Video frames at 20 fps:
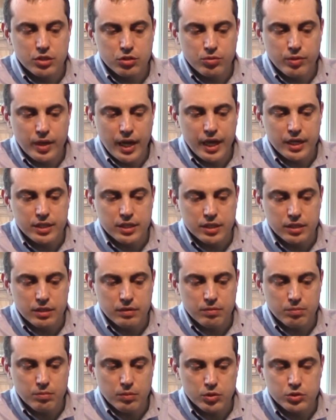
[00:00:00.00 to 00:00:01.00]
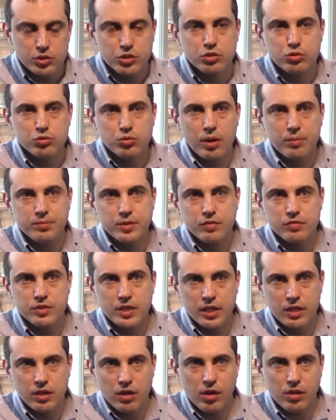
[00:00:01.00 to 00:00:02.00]
created a most disruptive
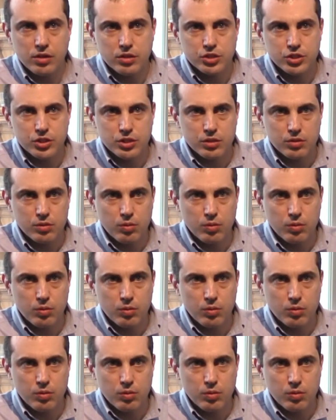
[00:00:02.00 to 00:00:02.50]
technology